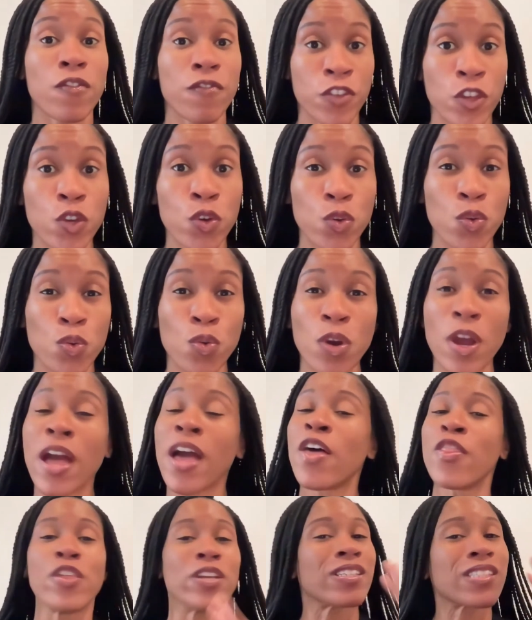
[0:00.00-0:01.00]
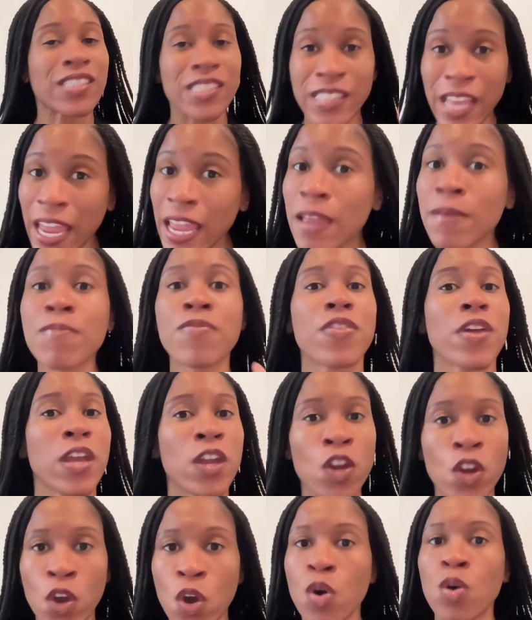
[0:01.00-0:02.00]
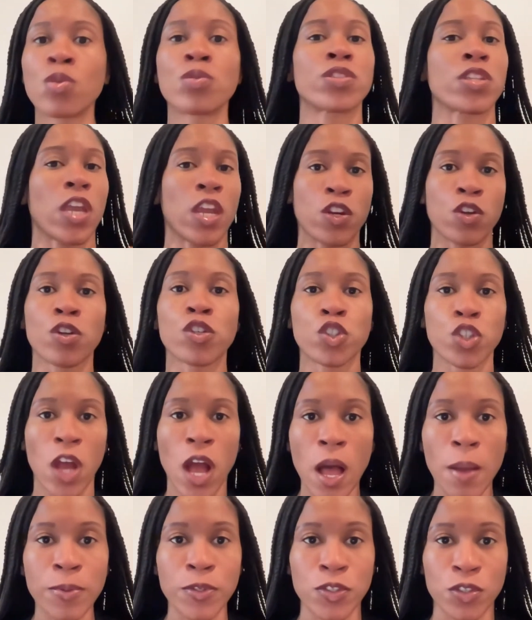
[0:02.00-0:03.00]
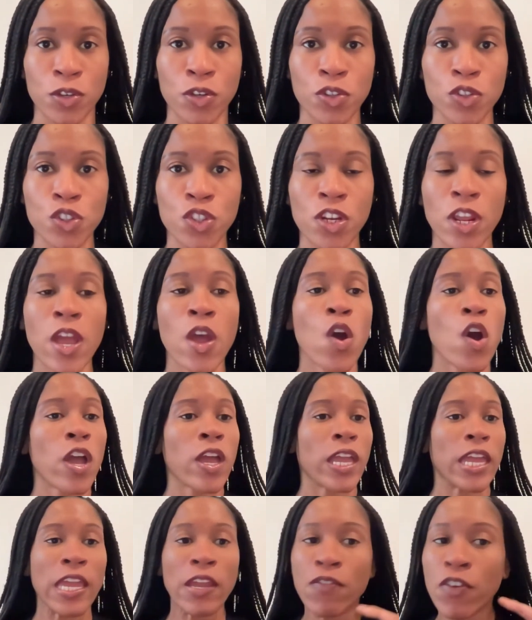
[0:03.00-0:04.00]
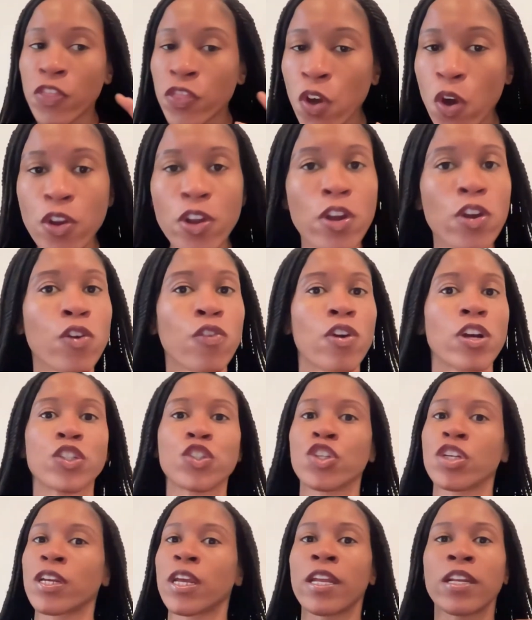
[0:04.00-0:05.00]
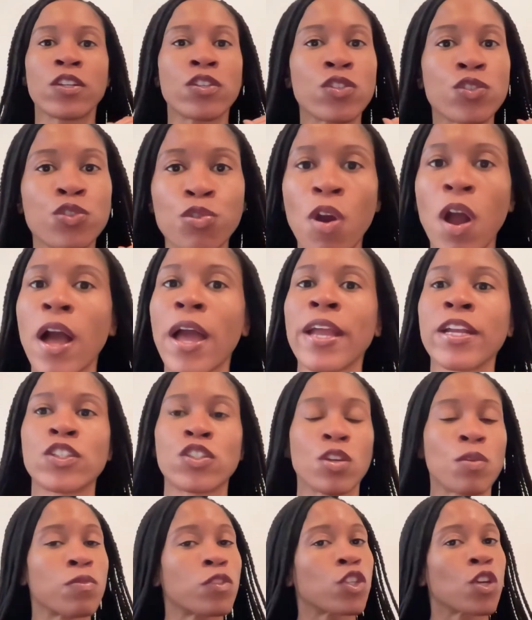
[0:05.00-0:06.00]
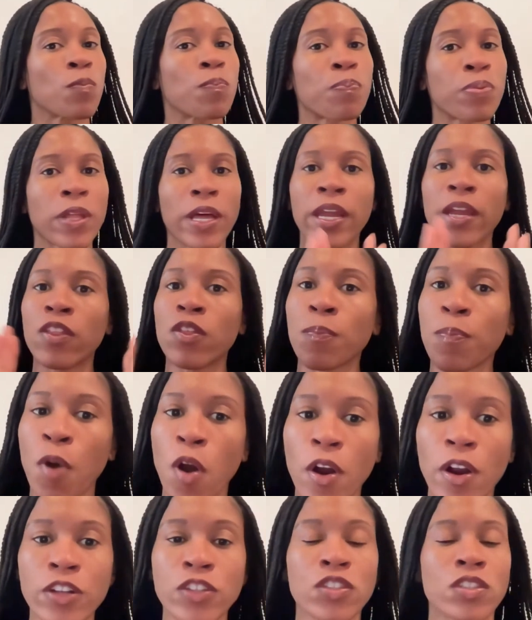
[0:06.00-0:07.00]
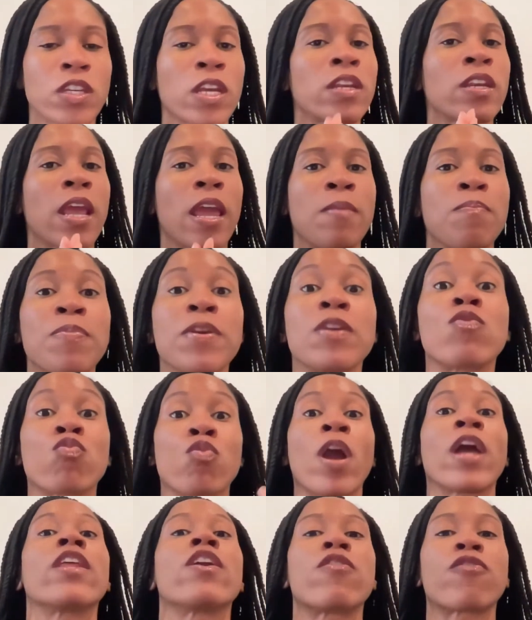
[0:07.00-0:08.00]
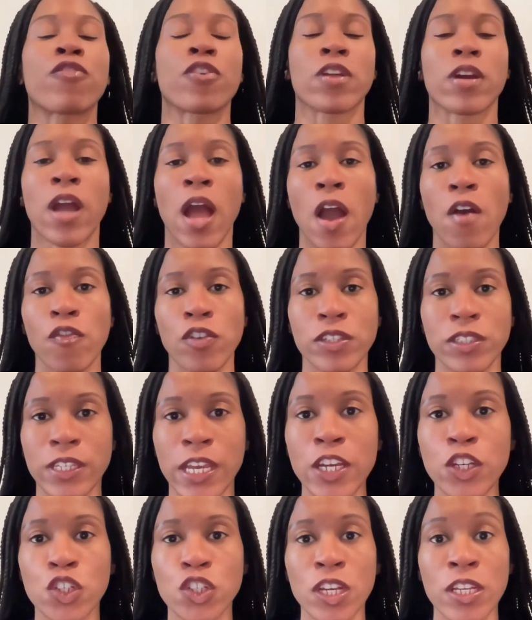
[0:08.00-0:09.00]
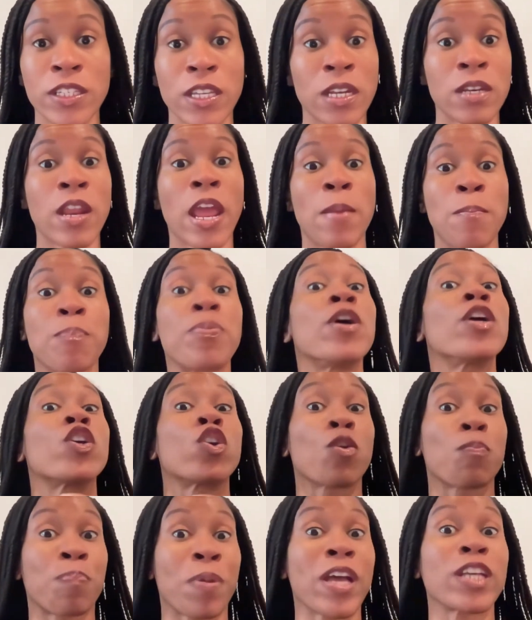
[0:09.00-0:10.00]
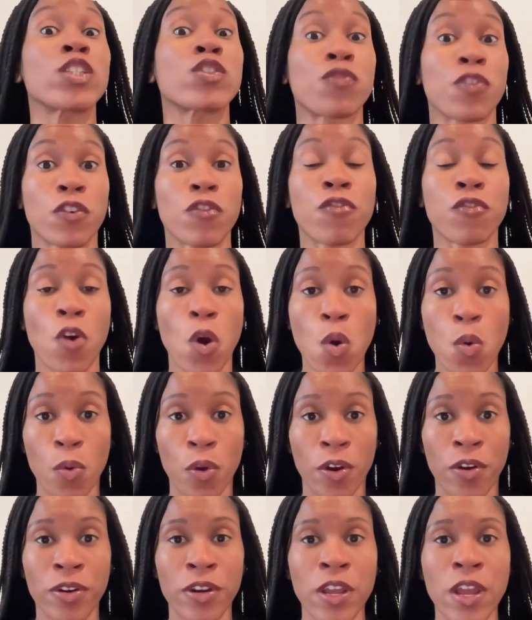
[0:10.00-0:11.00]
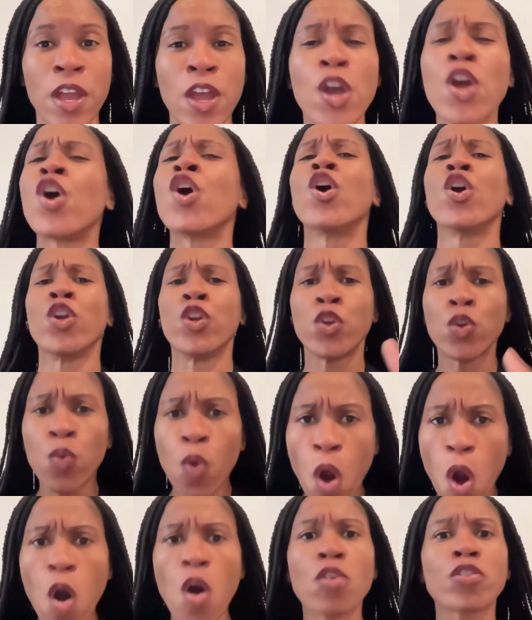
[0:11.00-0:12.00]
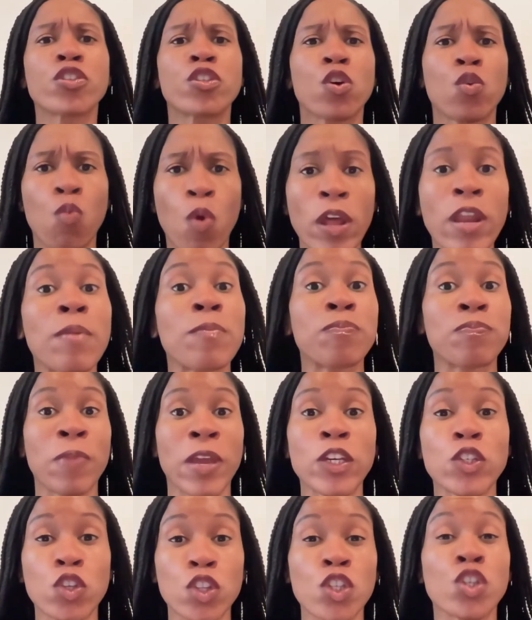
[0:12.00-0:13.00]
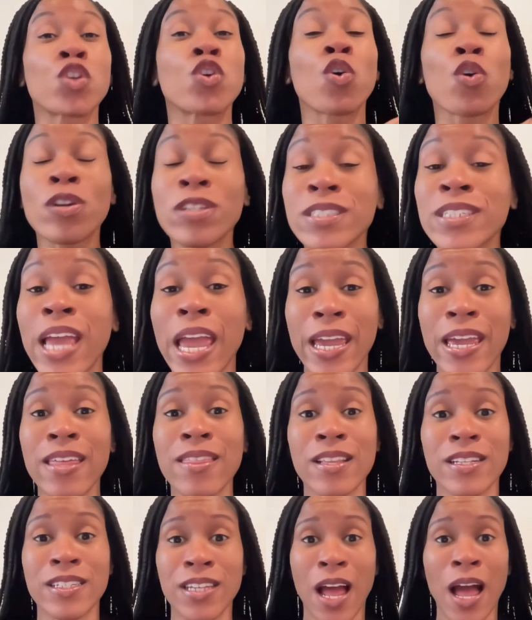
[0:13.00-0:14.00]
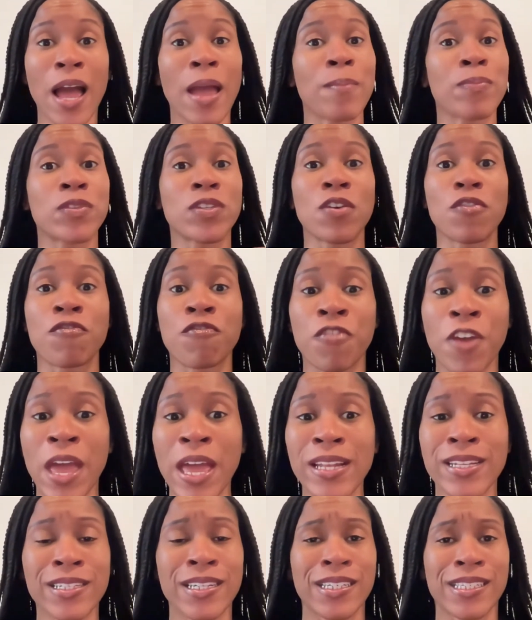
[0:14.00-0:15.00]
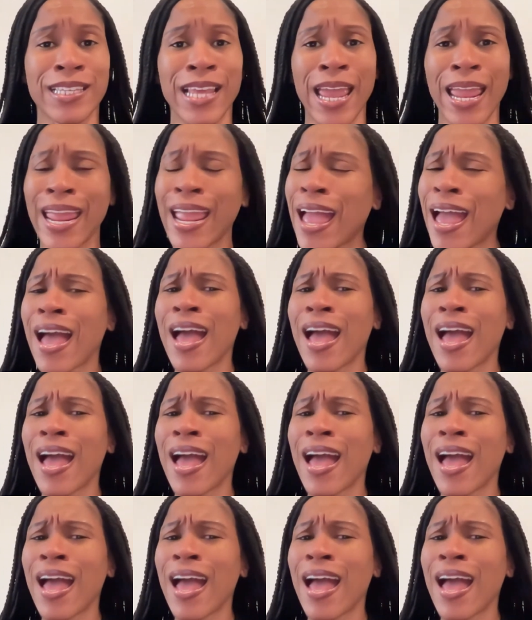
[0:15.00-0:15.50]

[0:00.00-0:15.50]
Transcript: you. The same thing goes in your job search. Even though you're crushing it and trying to play the parts and be ready for the conversations and put your best foot forward, you also want to make sure that you're taking the time to vet, to say,